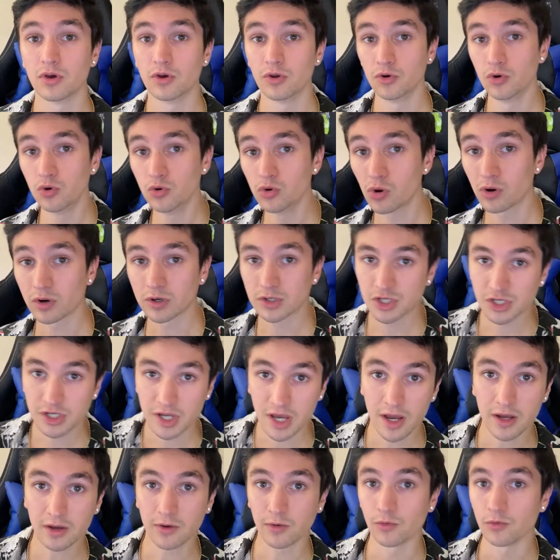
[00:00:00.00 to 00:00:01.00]
New York,
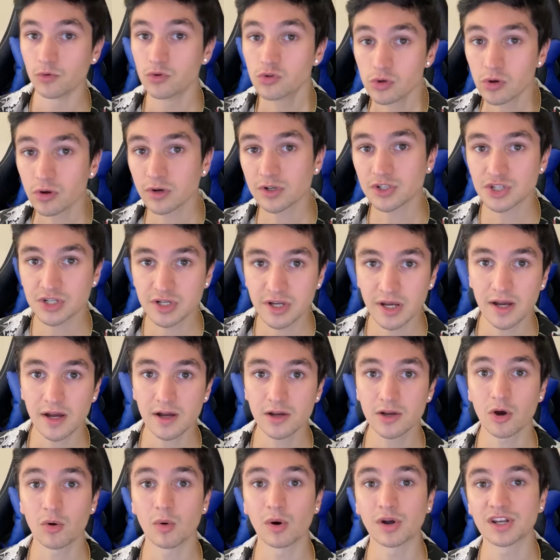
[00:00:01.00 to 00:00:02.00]

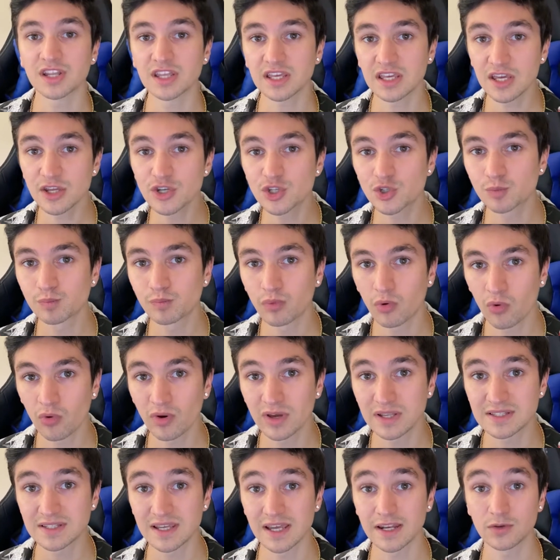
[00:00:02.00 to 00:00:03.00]
Chicago on each
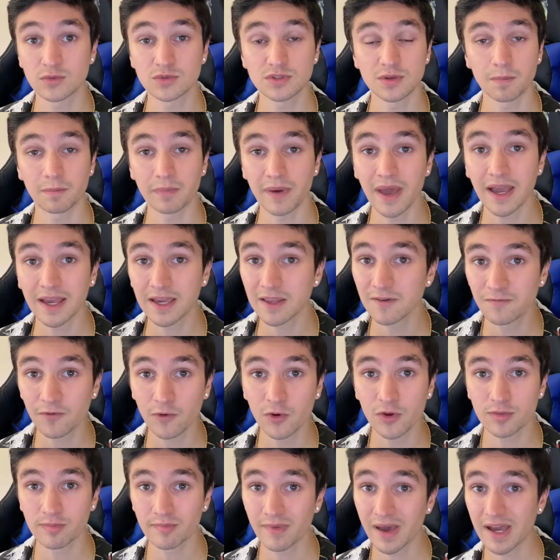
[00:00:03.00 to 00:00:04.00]
point, and it was a back and
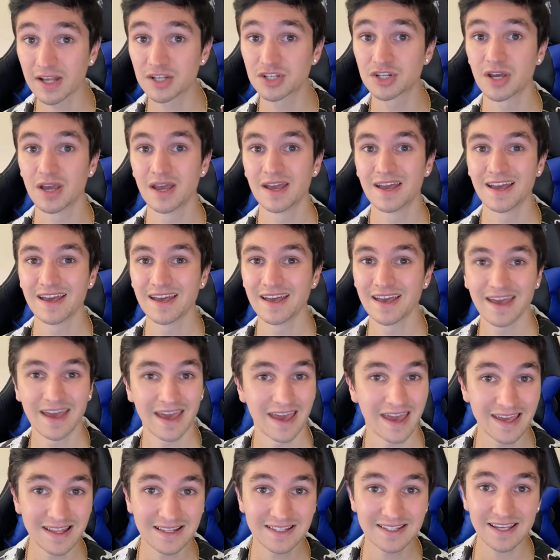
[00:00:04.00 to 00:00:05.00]
forth match,
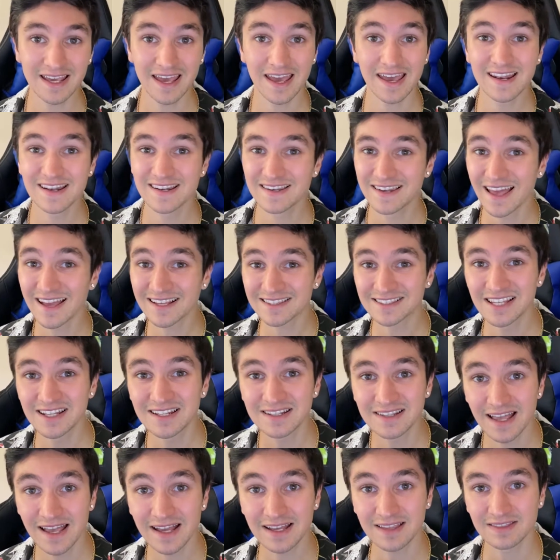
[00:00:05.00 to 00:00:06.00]
head to head, neck to
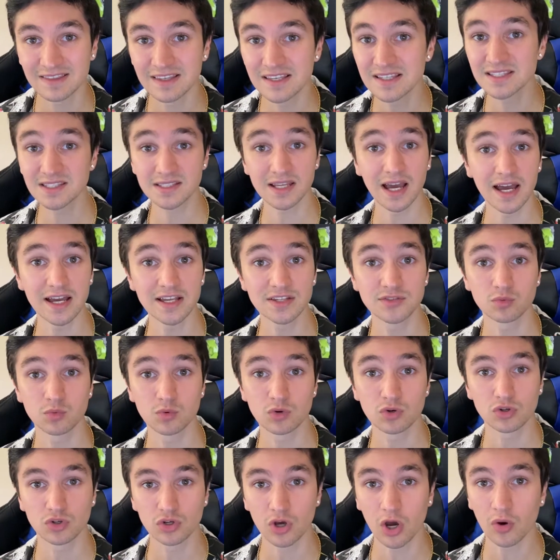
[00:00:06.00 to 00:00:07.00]
neck. These guys were
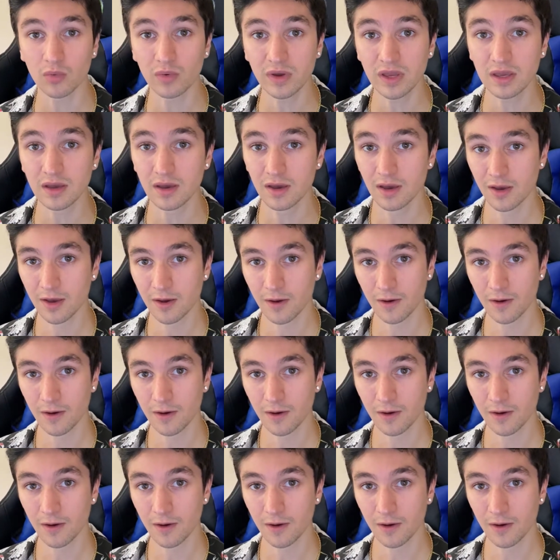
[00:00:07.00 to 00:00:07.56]
going